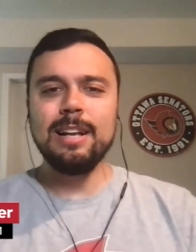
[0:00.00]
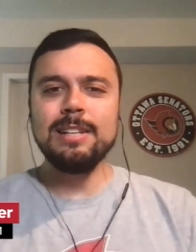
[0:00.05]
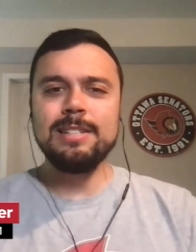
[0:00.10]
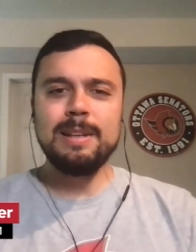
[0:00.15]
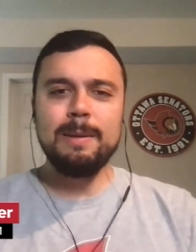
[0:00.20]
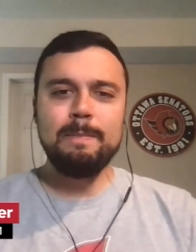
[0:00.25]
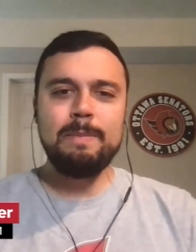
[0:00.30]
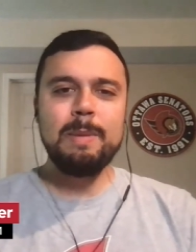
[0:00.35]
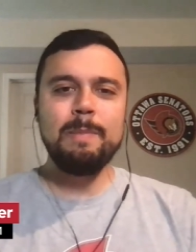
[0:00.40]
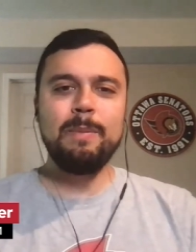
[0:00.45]

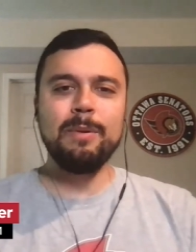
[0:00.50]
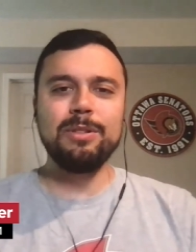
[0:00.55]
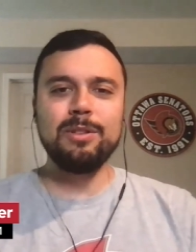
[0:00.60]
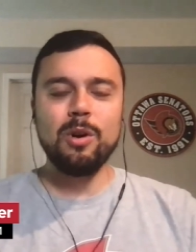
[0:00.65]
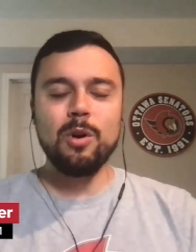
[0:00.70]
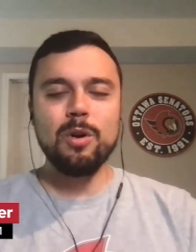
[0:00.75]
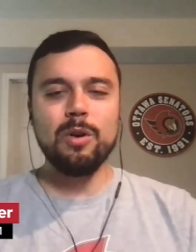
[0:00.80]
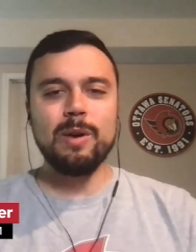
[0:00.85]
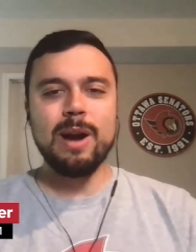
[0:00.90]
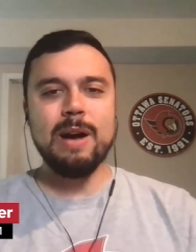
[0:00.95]
Some people
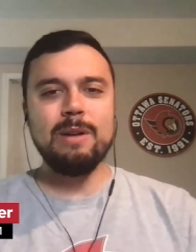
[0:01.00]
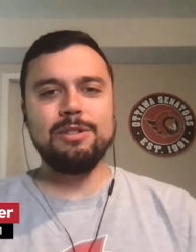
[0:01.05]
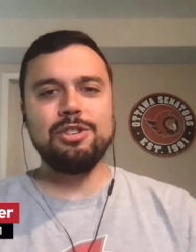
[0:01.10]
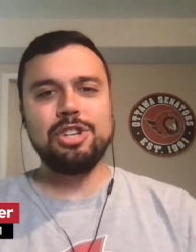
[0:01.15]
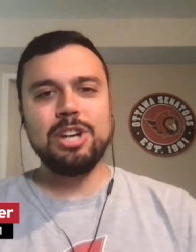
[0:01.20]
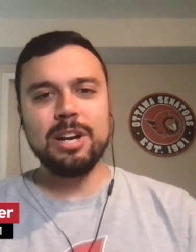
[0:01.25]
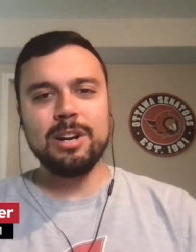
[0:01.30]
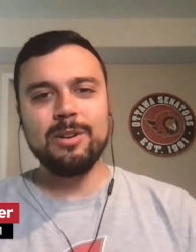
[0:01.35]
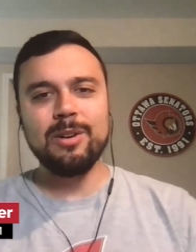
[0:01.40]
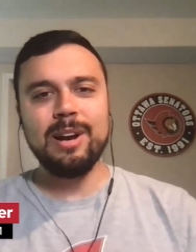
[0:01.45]
throwing around
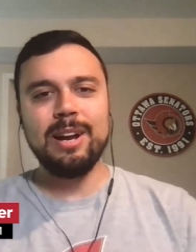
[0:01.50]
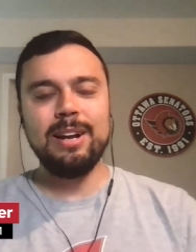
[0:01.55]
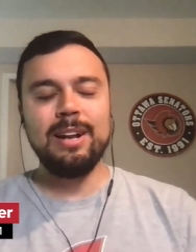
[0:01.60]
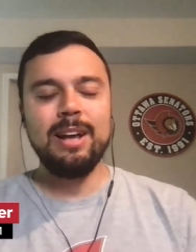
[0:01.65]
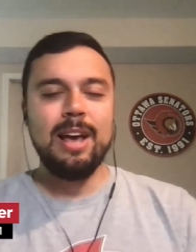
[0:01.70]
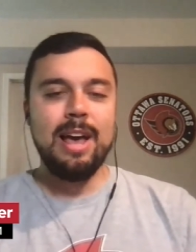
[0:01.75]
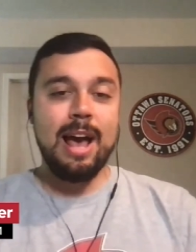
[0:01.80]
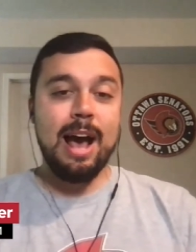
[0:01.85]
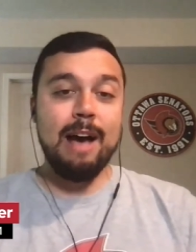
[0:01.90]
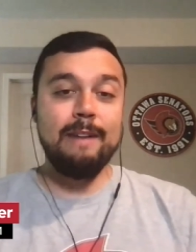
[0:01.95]

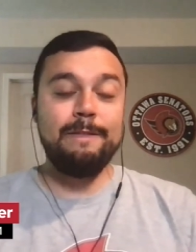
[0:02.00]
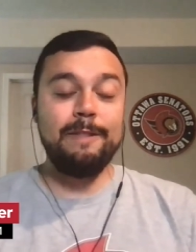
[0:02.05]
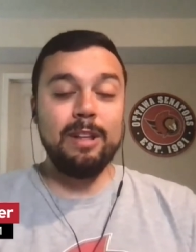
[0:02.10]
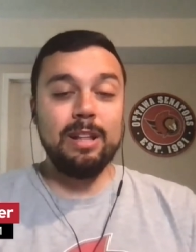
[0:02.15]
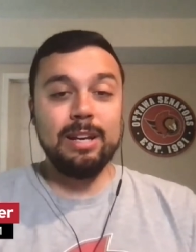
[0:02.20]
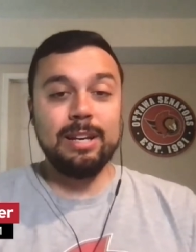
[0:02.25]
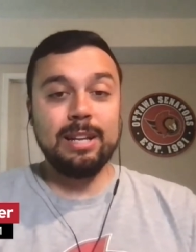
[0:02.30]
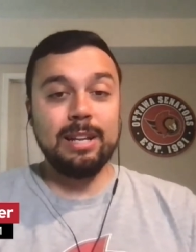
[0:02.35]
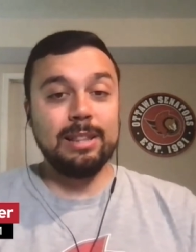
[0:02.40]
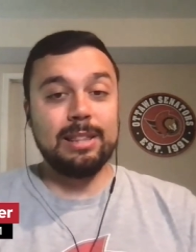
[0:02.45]
Chikrin. I feel
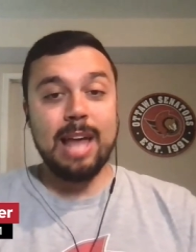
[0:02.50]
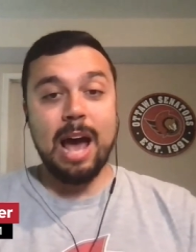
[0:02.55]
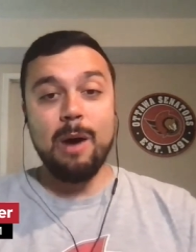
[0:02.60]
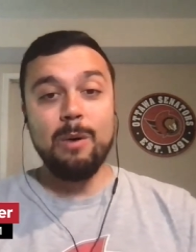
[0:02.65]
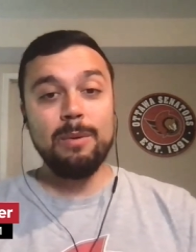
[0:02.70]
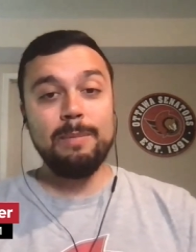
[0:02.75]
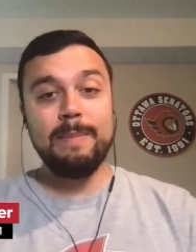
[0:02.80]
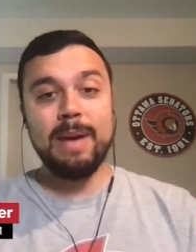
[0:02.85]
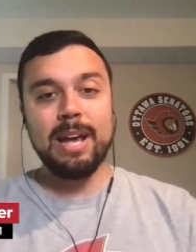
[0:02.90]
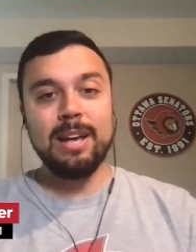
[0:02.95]
like that
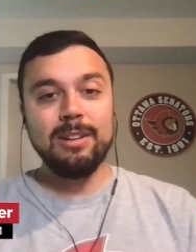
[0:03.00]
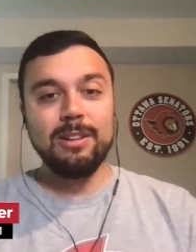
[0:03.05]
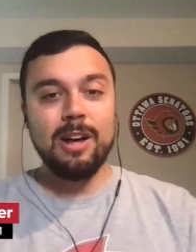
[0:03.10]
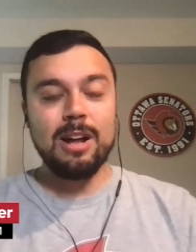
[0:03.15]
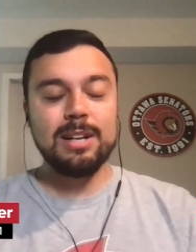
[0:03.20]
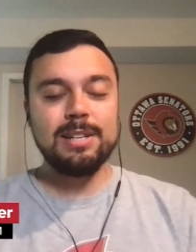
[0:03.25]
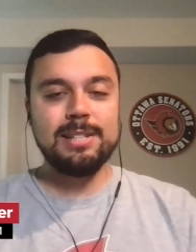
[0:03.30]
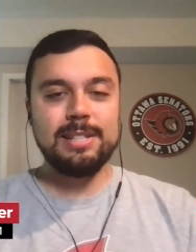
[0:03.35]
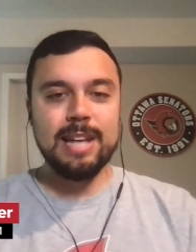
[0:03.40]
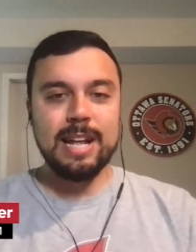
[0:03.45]
would make a
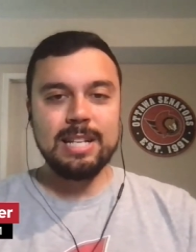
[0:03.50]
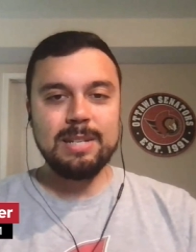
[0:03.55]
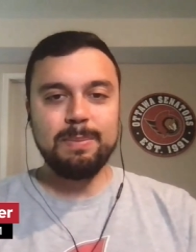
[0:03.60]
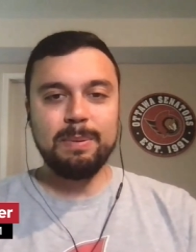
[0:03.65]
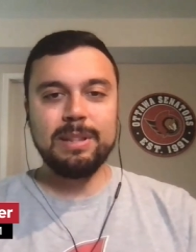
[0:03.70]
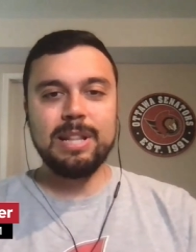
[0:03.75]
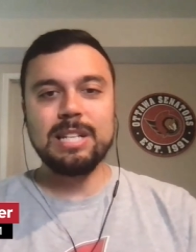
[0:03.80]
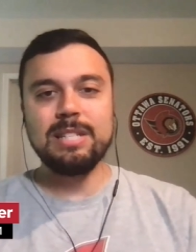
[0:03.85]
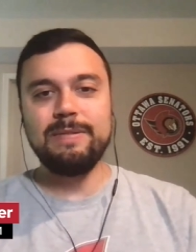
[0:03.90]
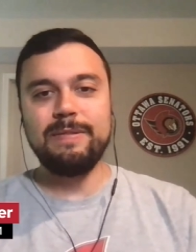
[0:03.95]
lot of sense,
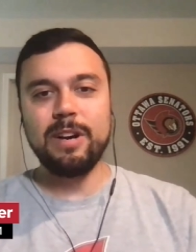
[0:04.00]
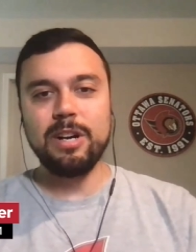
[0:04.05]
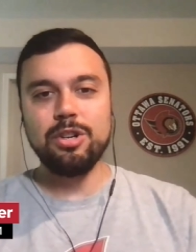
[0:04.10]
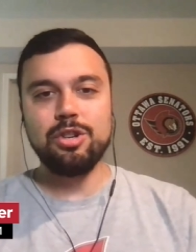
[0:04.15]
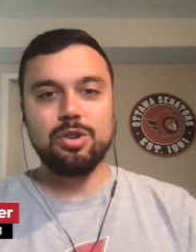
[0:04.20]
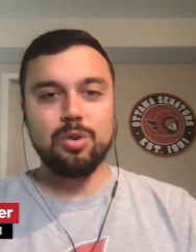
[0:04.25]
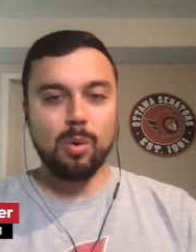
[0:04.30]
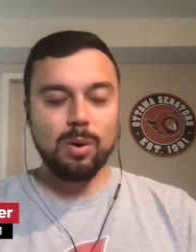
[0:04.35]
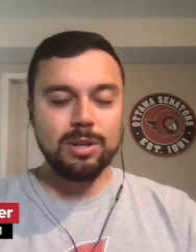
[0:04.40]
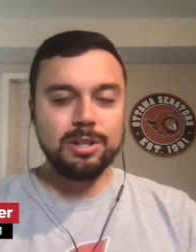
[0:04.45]
but that's a very
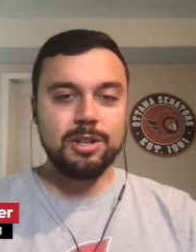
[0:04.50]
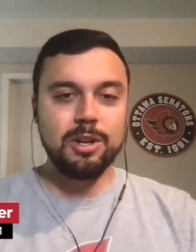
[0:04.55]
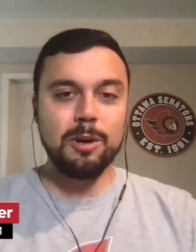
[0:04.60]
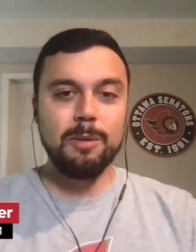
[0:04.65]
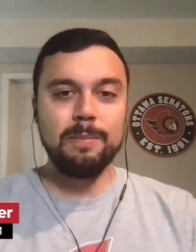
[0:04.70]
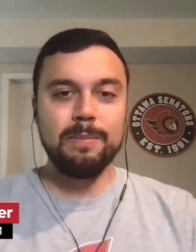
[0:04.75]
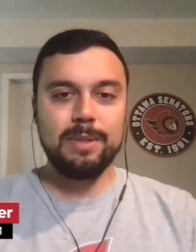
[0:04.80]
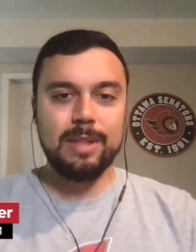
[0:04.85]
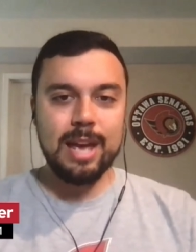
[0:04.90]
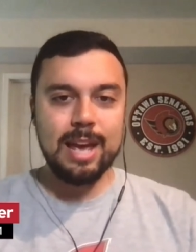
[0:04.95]

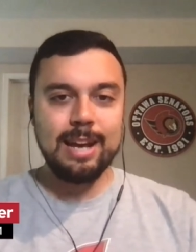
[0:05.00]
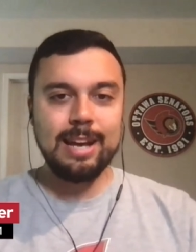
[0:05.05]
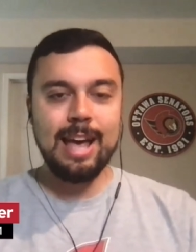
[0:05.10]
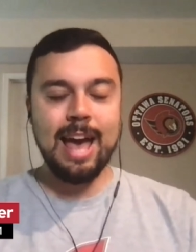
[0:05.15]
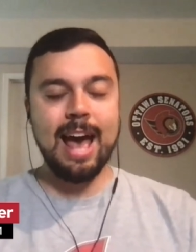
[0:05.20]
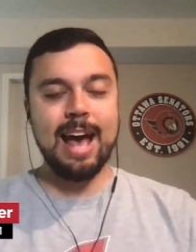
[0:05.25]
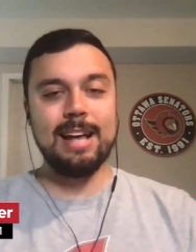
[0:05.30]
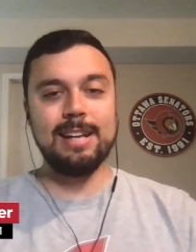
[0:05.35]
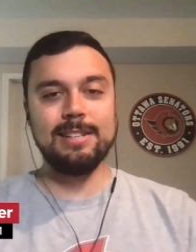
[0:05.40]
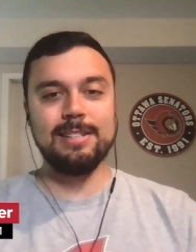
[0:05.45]
short-term thing,
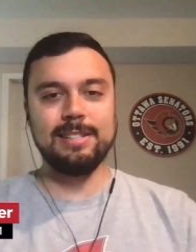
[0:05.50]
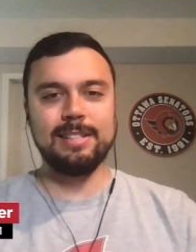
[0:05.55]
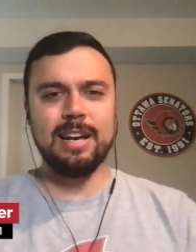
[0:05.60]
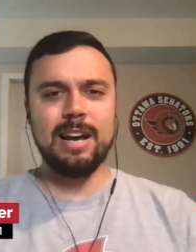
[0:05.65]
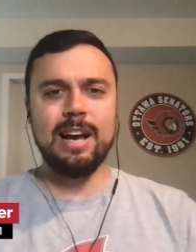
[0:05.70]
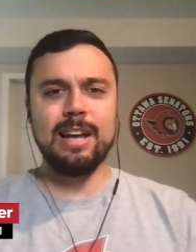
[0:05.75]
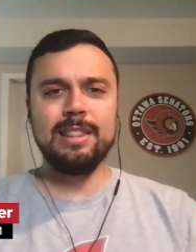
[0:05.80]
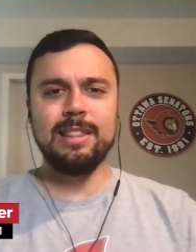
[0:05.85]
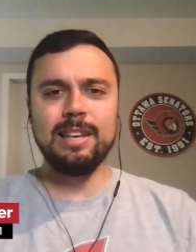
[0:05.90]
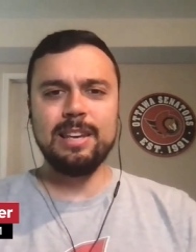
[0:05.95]
as
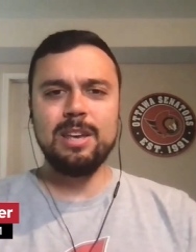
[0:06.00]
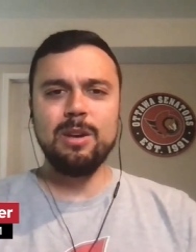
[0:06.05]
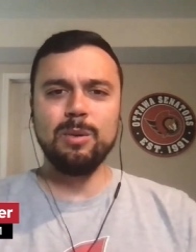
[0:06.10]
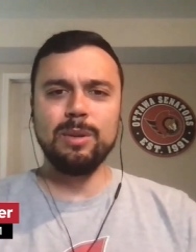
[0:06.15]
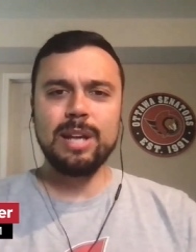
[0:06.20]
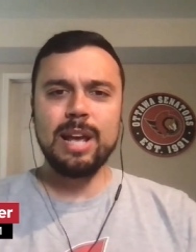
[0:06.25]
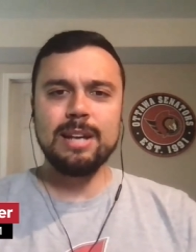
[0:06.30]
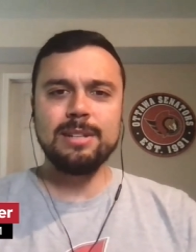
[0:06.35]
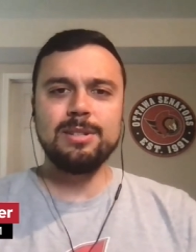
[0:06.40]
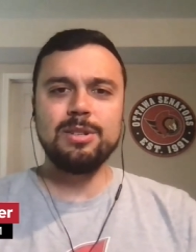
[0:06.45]
uh, I think he
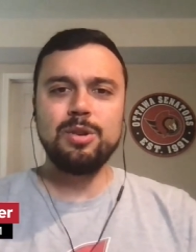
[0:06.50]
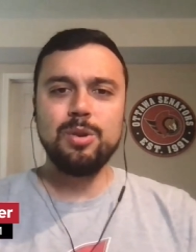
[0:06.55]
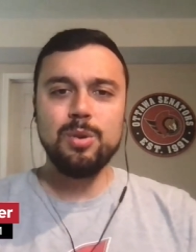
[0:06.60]
only has